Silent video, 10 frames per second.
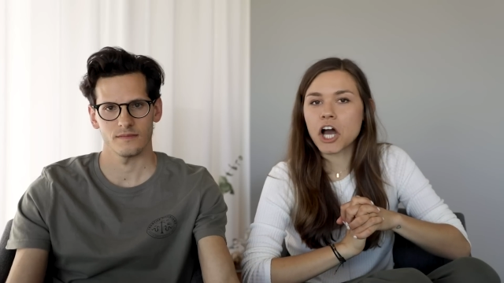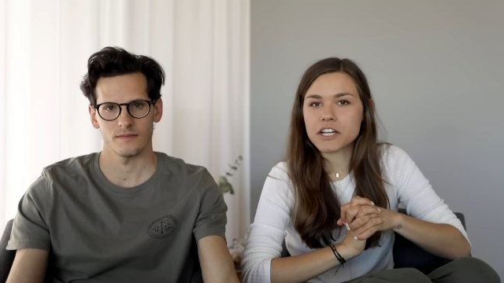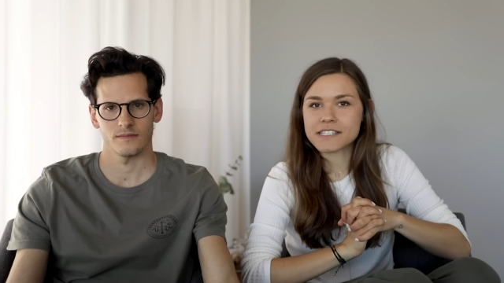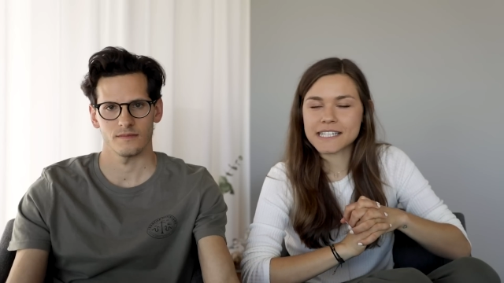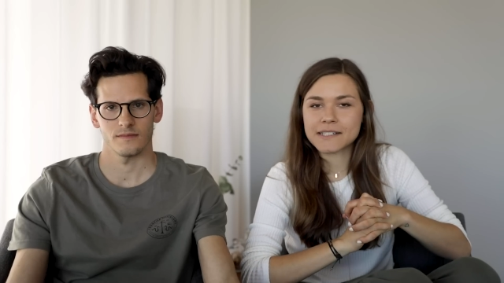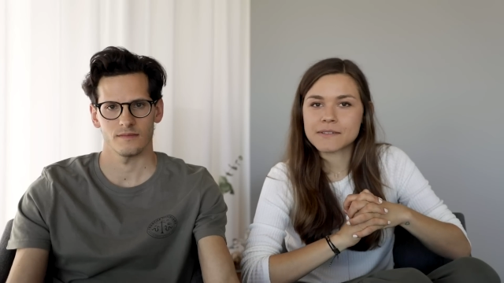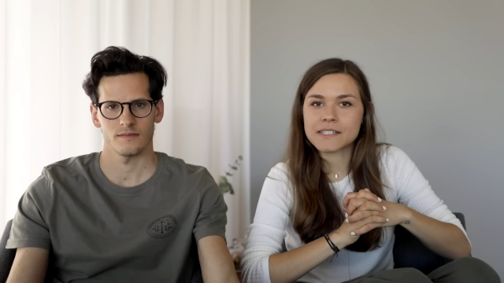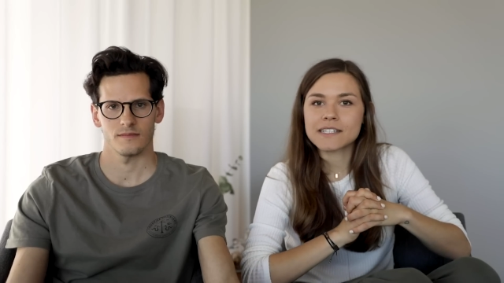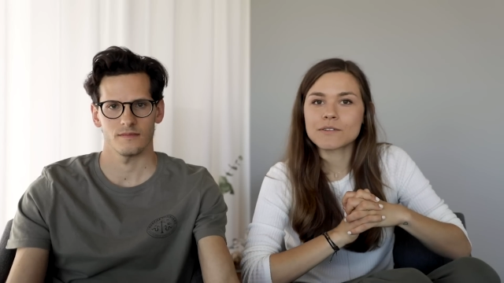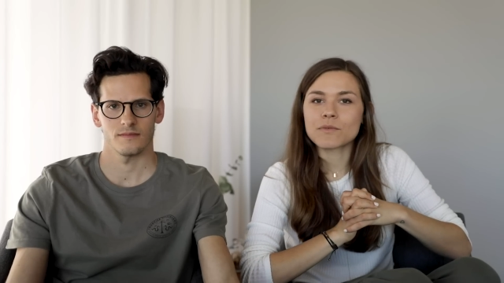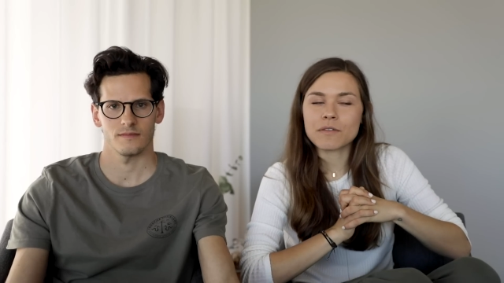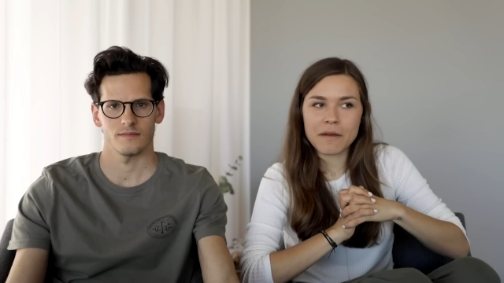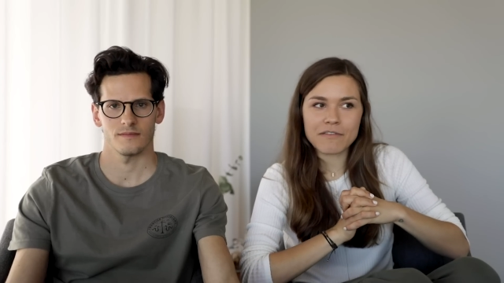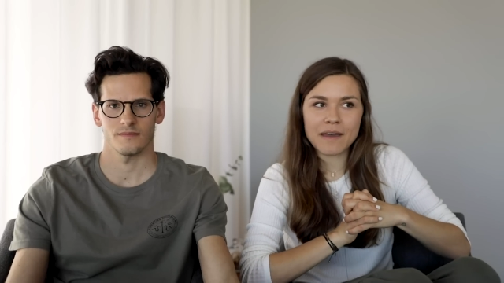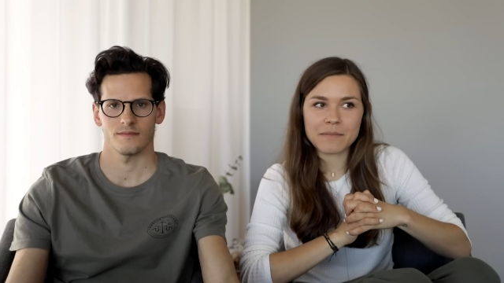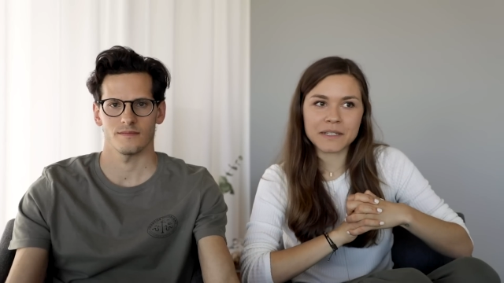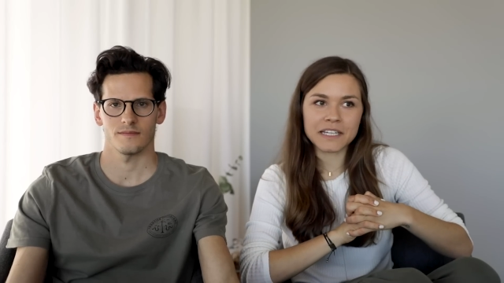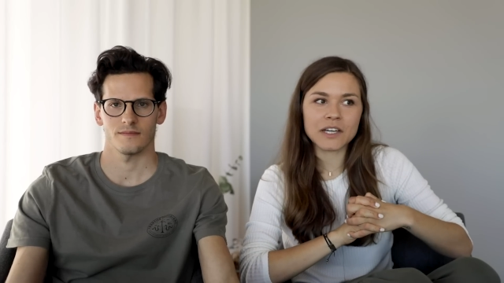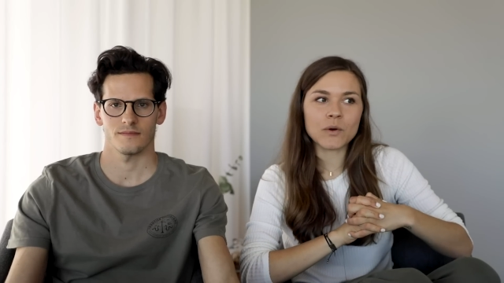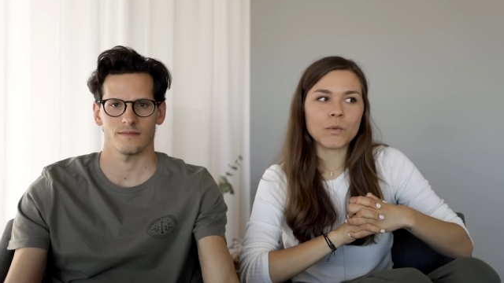Speaker 1: lockdown with my
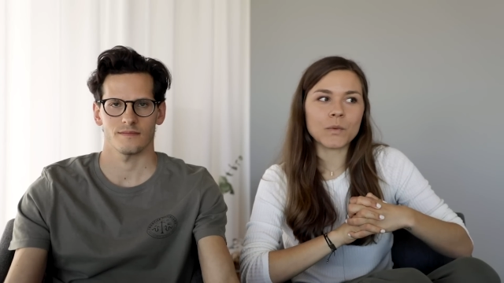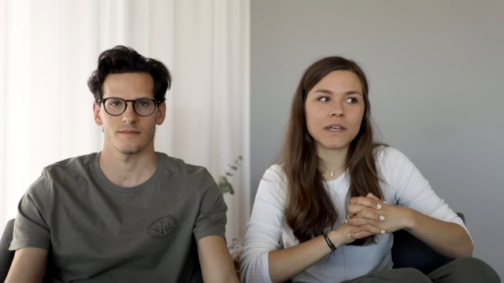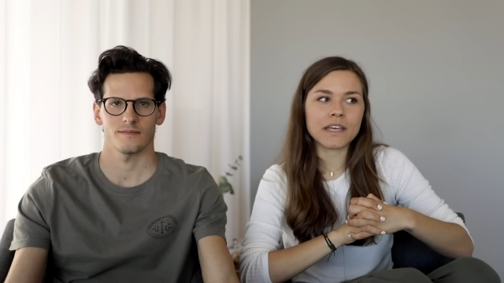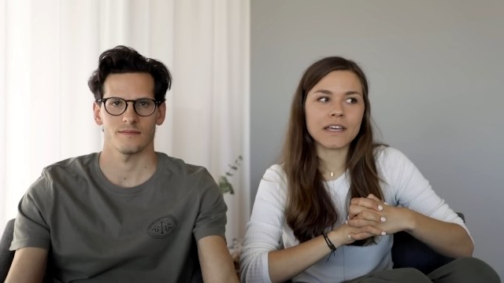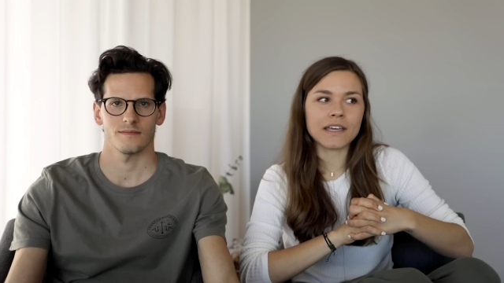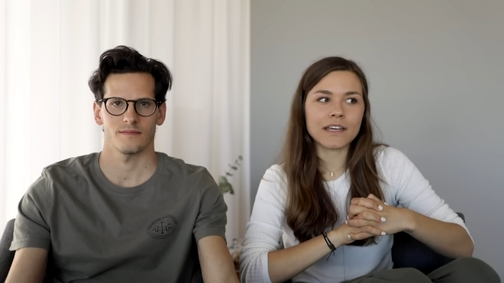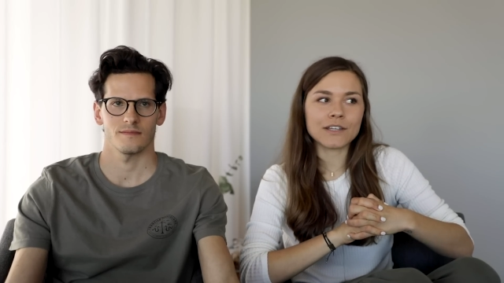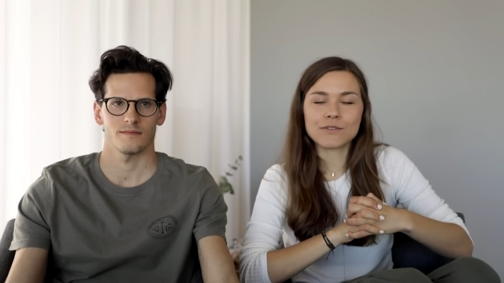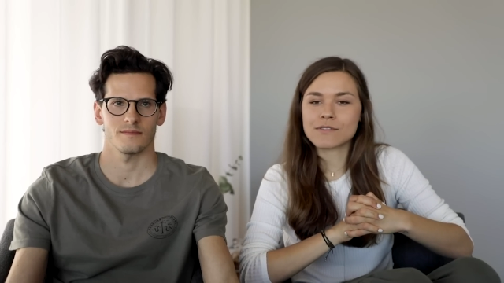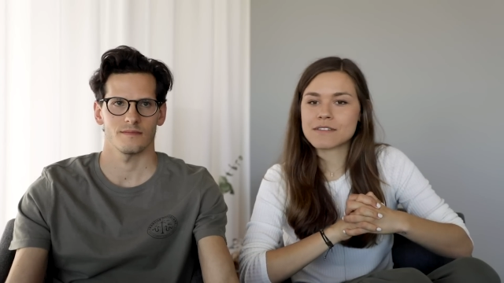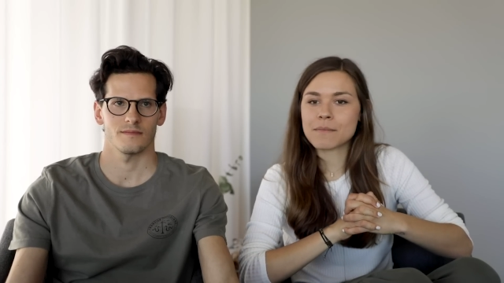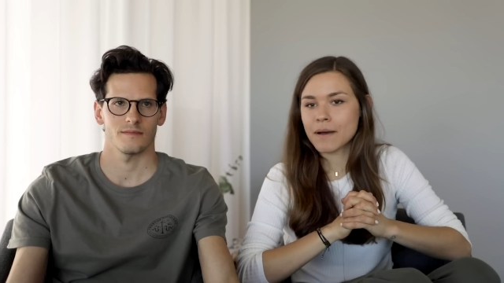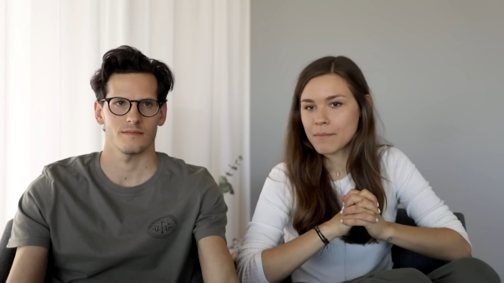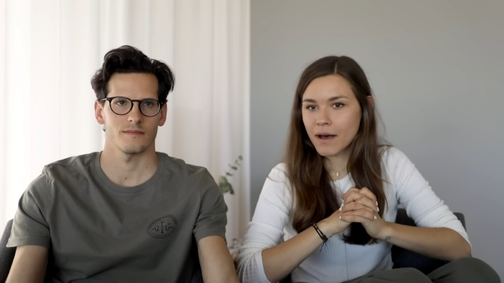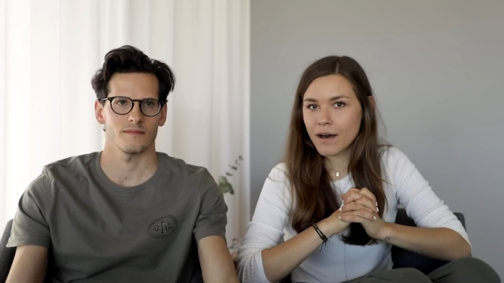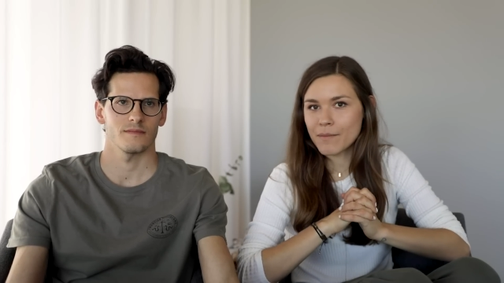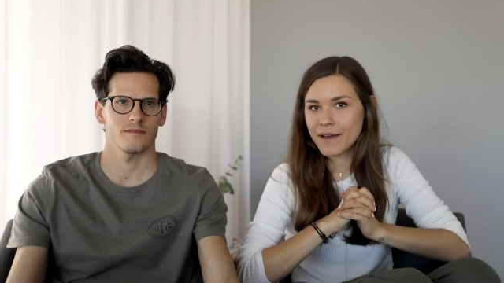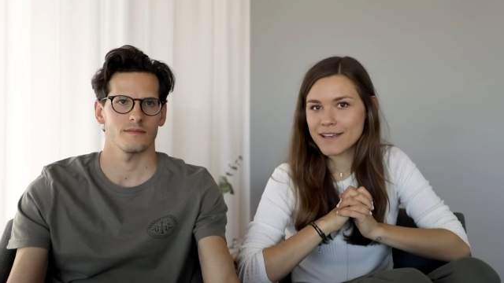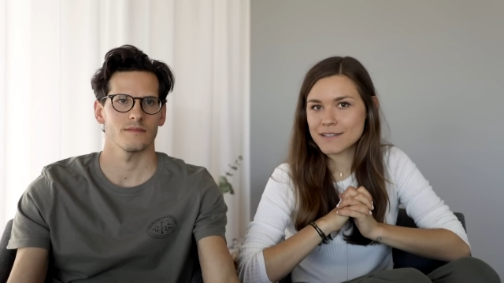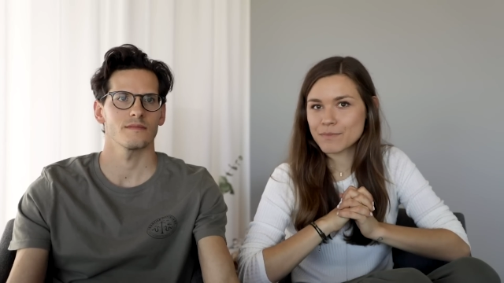family, we used my mom
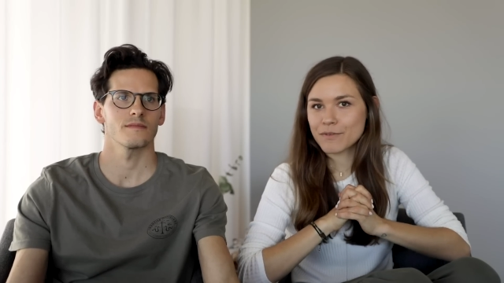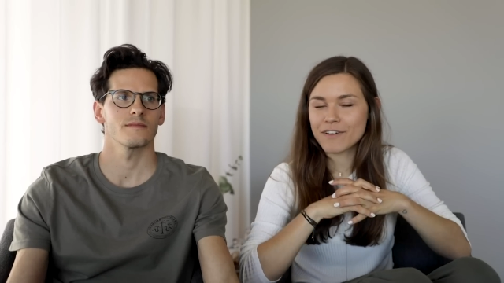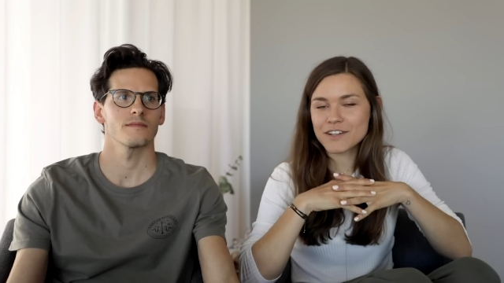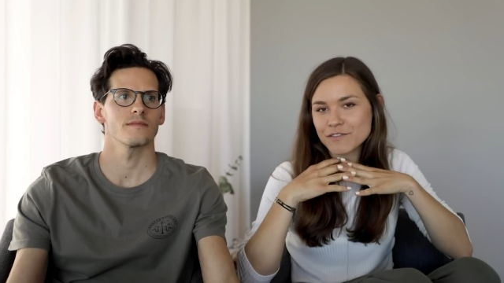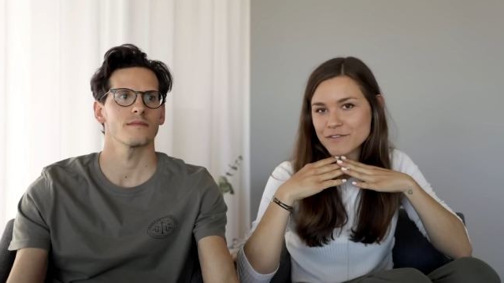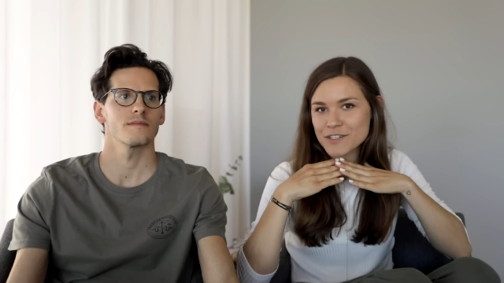as a professional